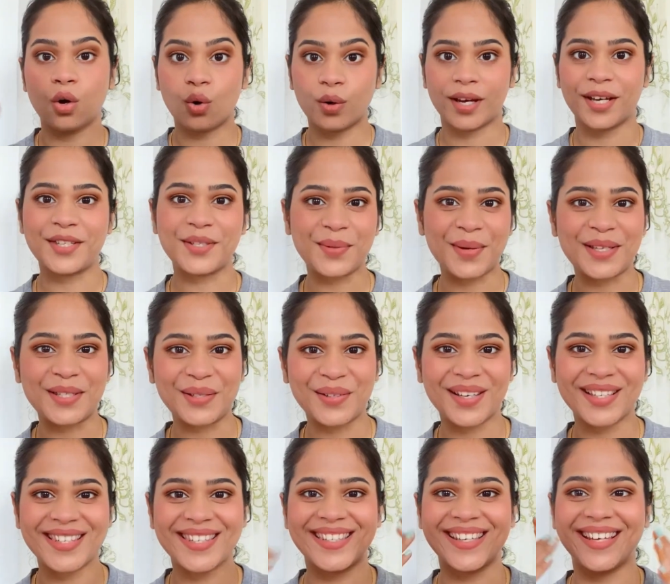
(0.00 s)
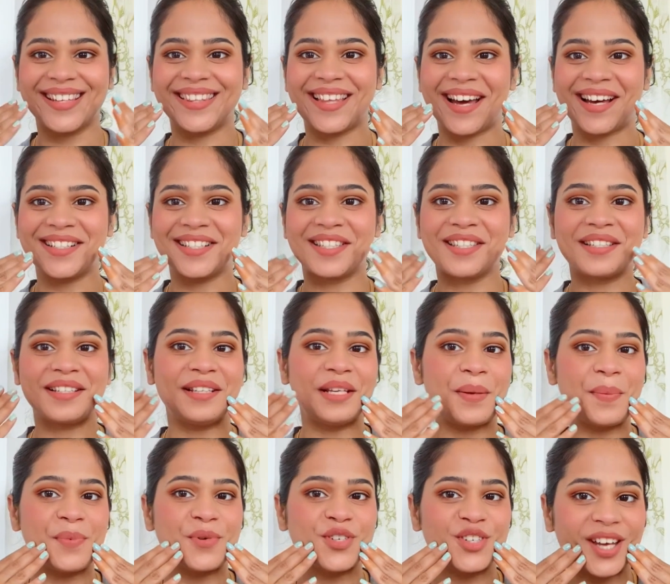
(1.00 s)
Okay, so as you can see, that
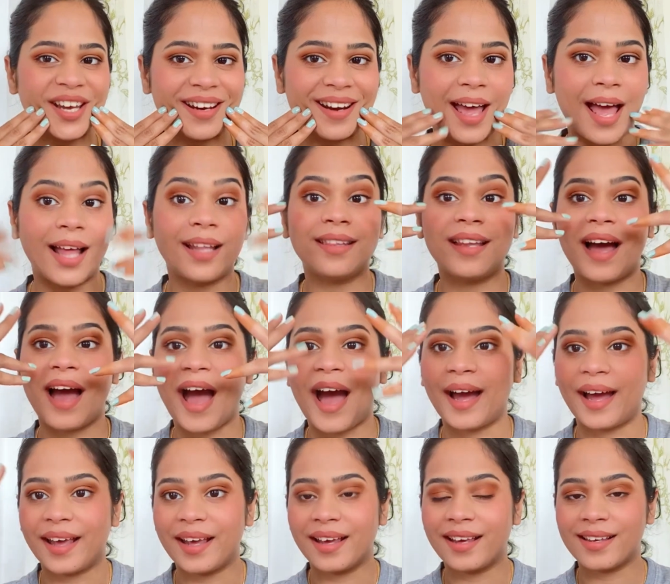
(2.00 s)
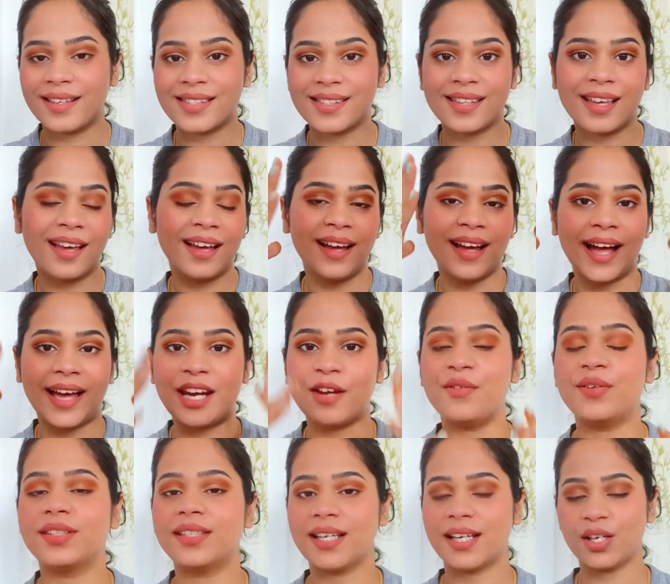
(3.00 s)
lip shade and eyes
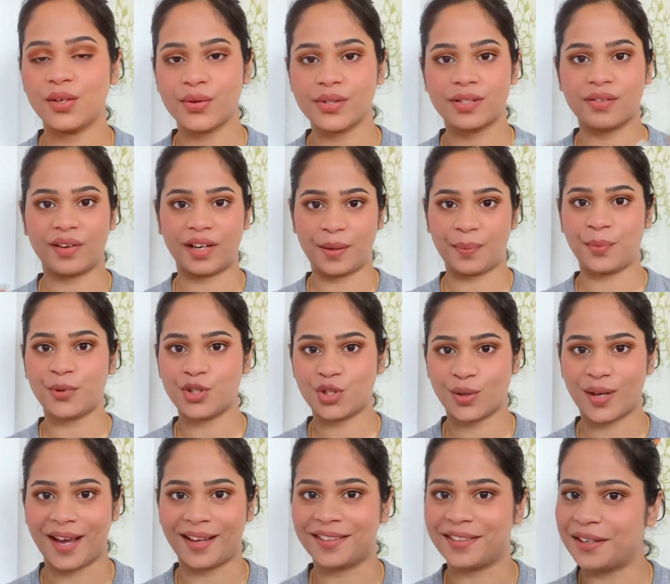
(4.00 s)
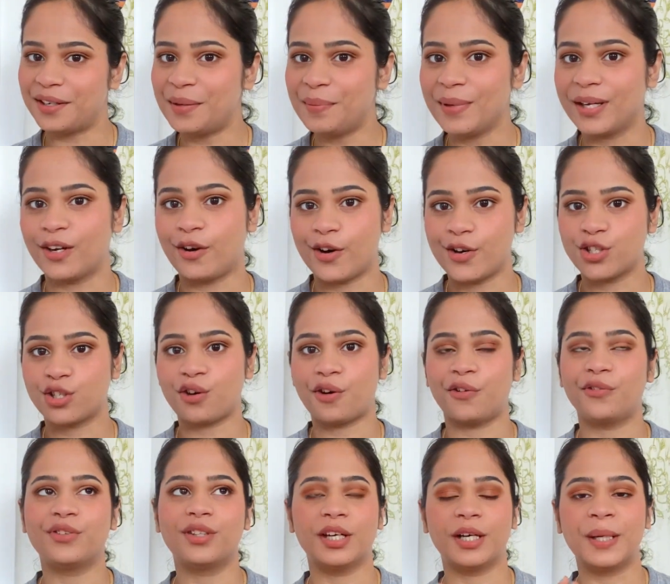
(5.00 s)
and everything looks very put together because
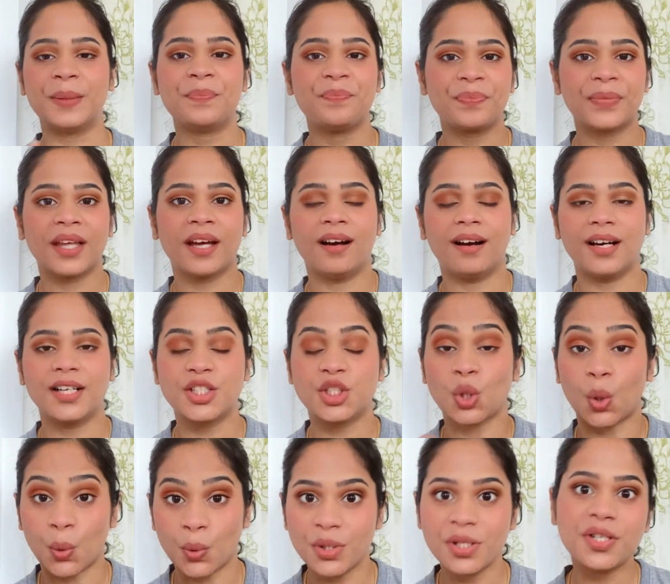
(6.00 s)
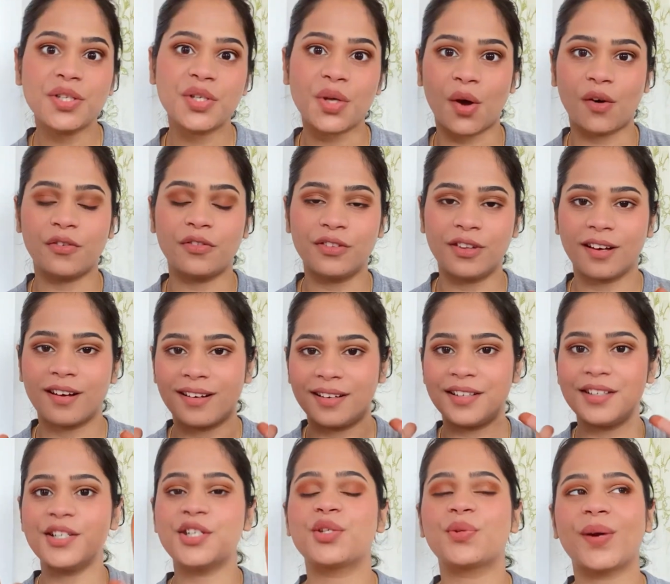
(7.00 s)
of the tones of the
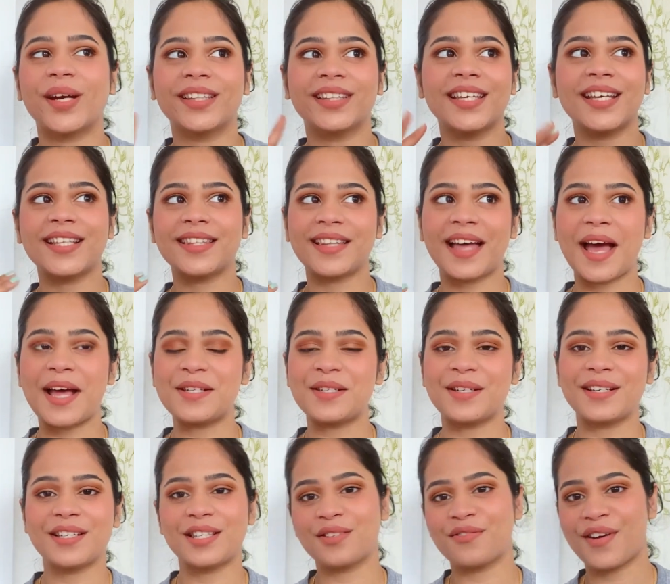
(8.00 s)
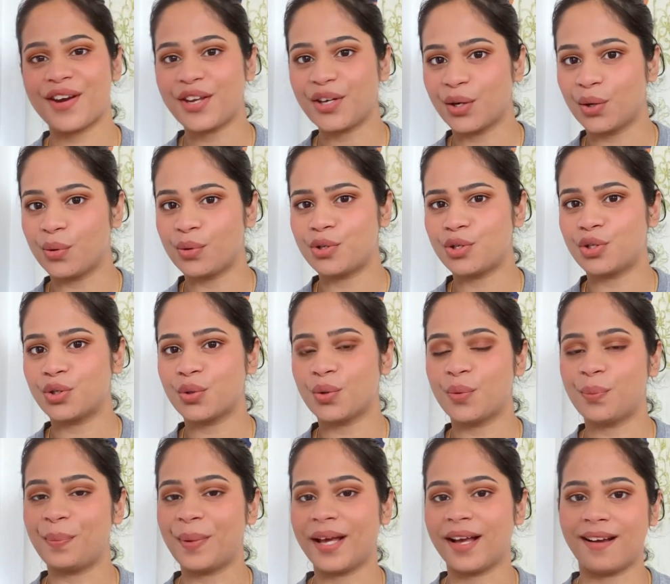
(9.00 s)
colors. So I think that it's very good
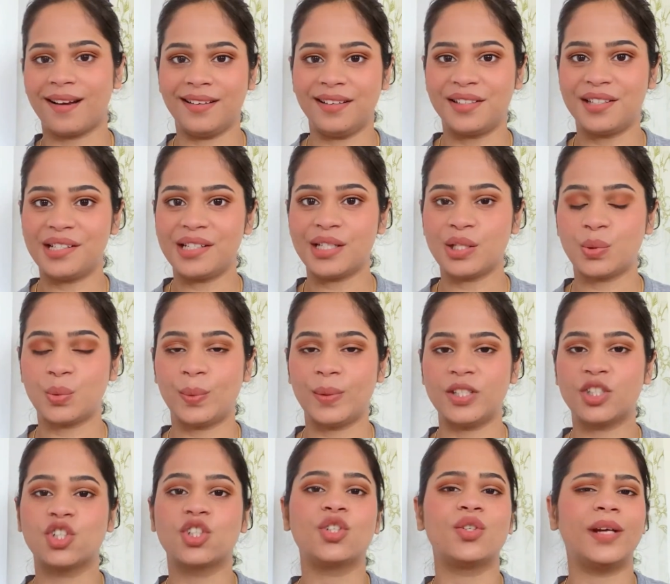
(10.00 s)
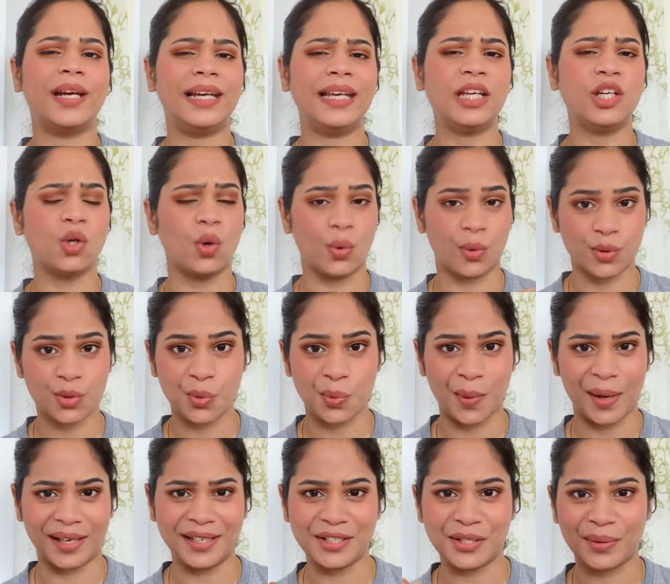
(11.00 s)
to pick colors which really goes
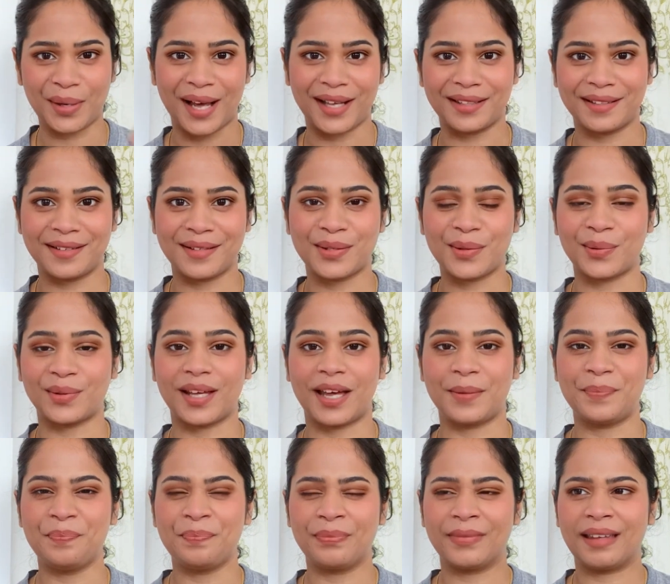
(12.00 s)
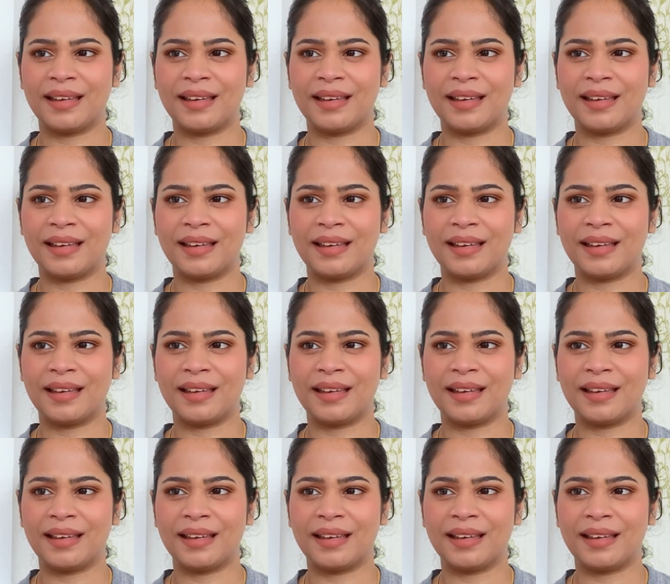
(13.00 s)
well together, so that